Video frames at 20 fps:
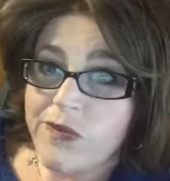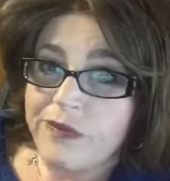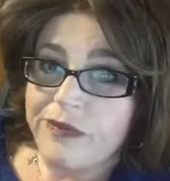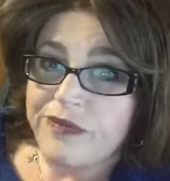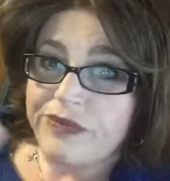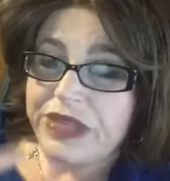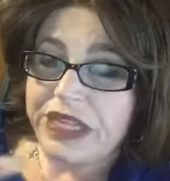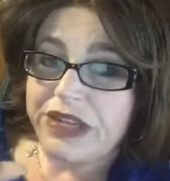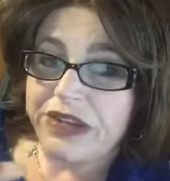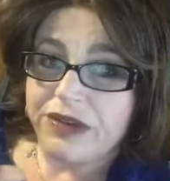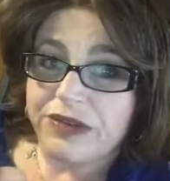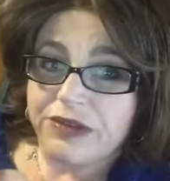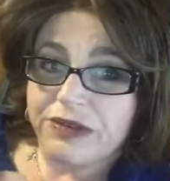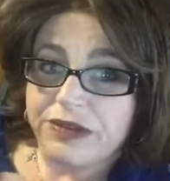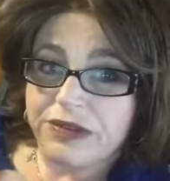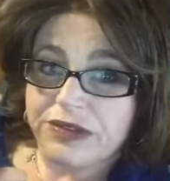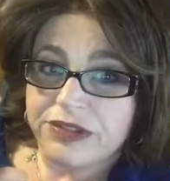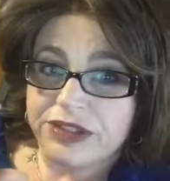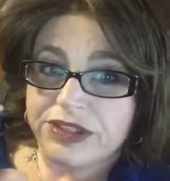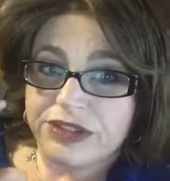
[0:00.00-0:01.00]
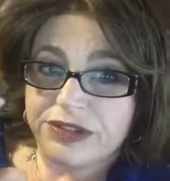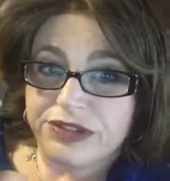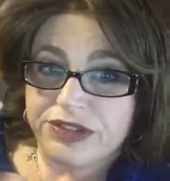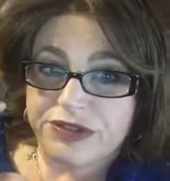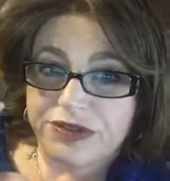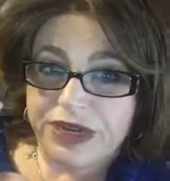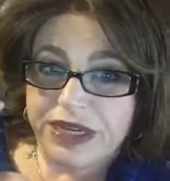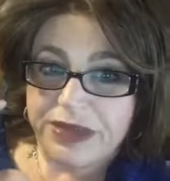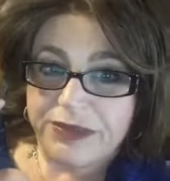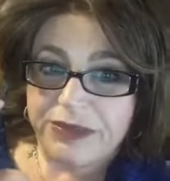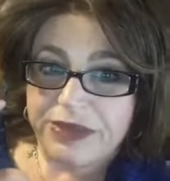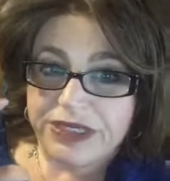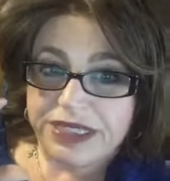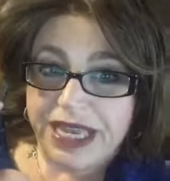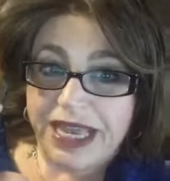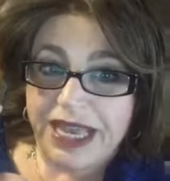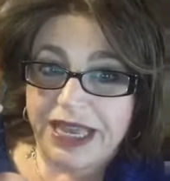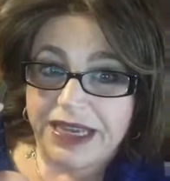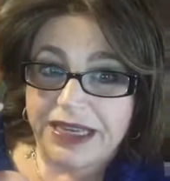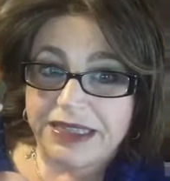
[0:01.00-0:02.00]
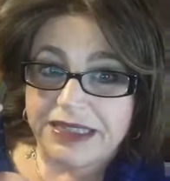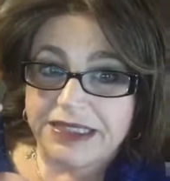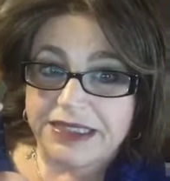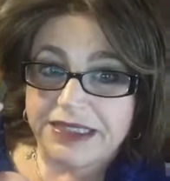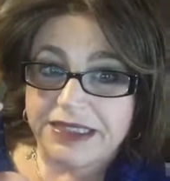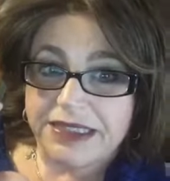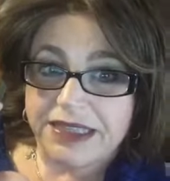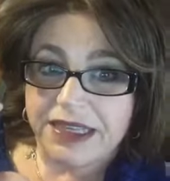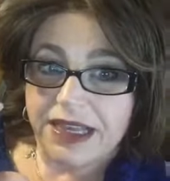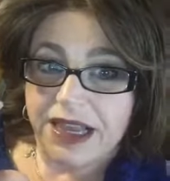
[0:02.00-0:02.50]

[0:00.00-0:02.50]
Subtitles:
you know, 2 scrambled eggs.